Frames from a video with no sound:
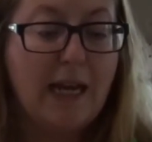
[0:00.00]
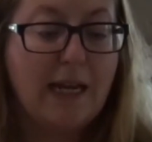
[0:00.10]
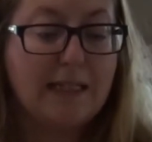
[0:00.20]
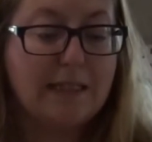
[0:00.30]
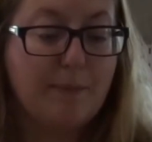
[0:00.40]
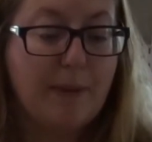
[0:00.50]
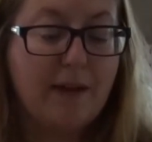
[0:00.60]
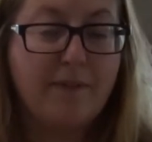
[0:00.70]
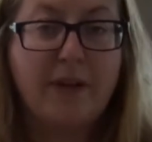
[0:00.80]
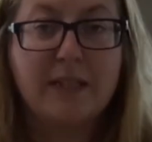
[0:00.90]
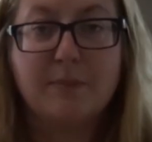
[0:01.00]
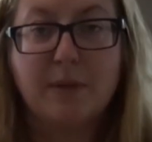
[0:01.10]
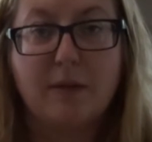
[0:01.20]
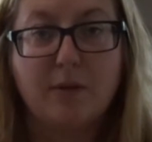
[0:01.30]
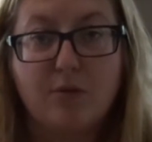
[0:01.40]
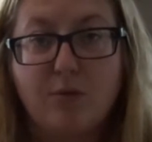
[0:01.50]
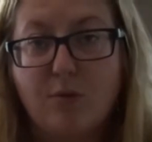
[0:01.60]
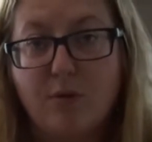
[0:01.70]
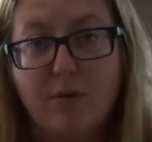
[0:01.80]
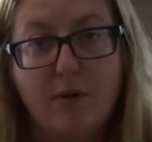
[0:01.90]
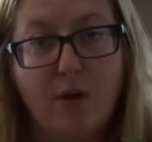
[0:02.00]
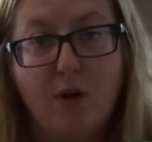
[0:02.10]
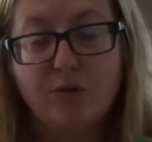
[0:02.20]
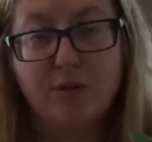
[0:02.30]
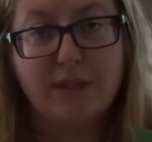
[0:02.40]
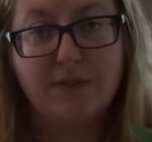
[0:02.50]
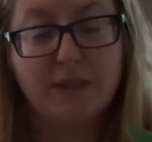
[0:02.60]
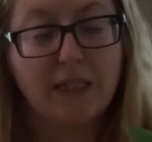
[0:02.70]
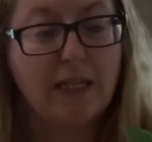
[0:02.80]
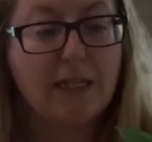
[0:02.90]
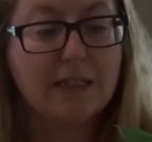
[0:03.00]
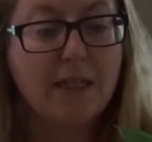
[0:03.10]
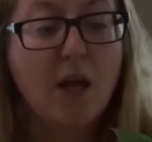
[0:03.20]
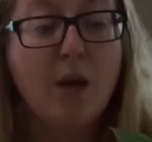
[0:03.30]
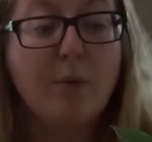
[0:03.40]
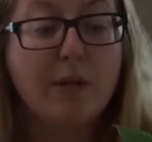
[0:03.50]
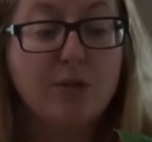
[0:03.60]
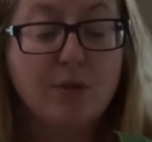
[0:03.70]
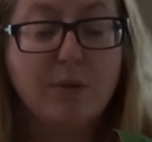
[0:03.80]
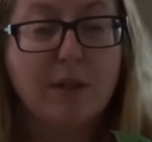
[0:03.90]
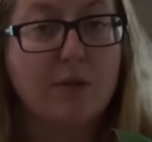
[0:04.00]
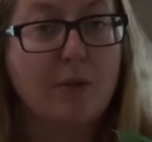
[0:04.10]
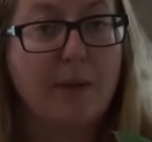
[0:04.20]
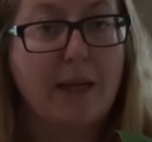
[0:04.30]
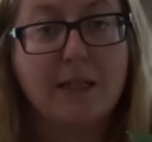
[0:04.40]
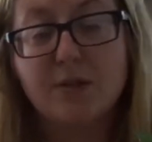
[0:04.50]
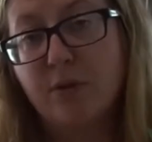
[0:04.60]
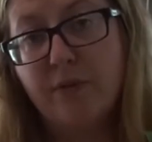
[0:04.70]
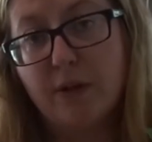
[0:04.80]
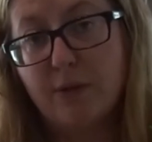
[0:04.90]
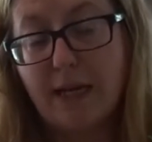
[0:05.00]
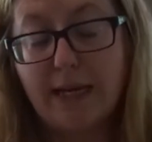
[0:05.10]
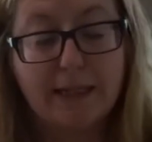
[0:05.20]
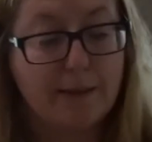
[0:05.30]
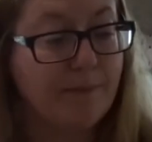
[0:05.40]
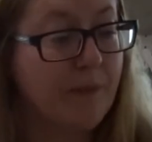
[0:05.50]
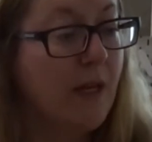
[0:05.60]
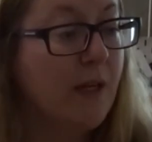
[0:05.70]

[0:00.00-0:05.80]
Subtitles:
and it's a big investment to grow hundreds of seeds when you don't know what they're going to be like. You don't know if you're going to like them.